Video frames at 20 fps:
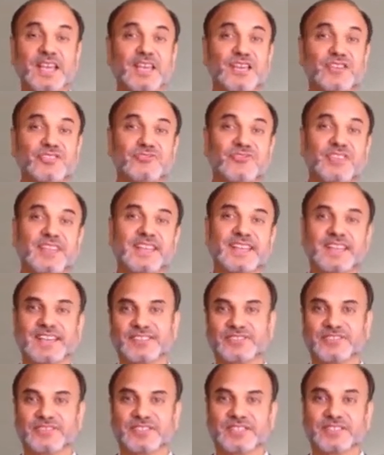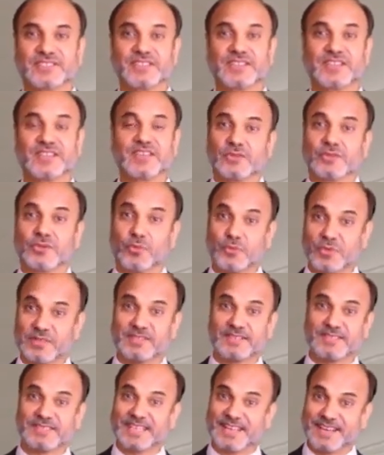in 3 categories:
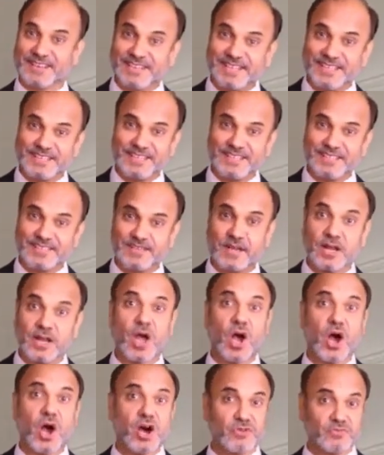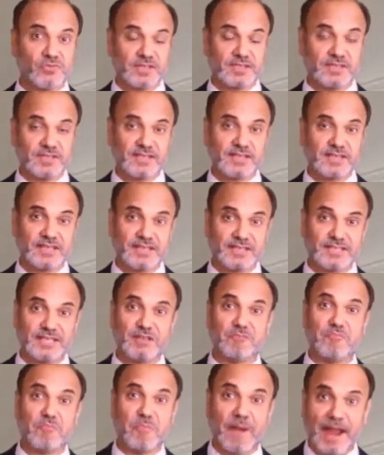whether they are needed, or whether
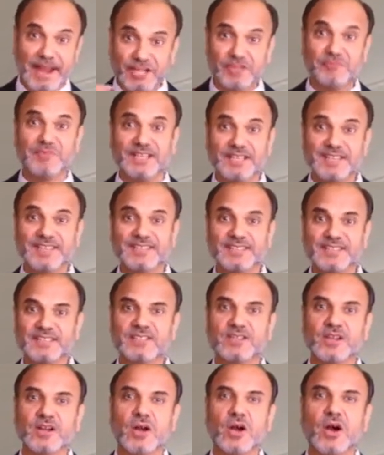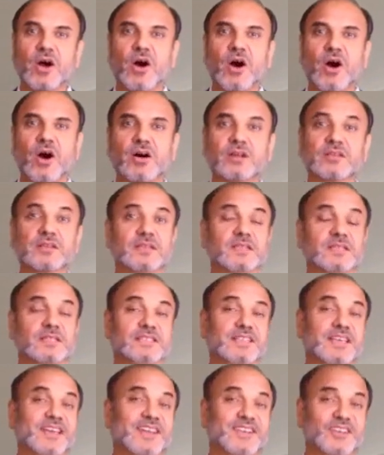they might be needed, or
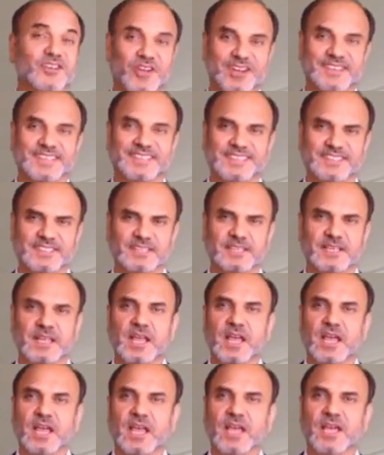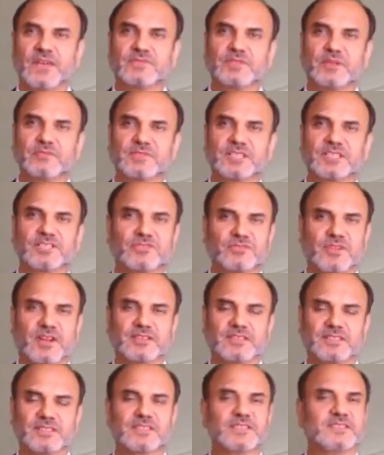they are not needed. If something is
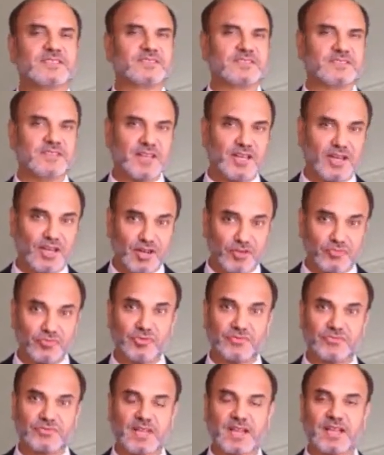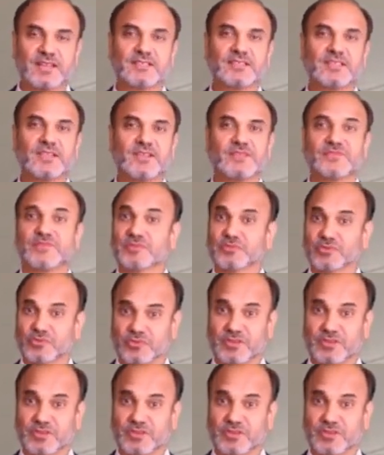not needed, remove that from the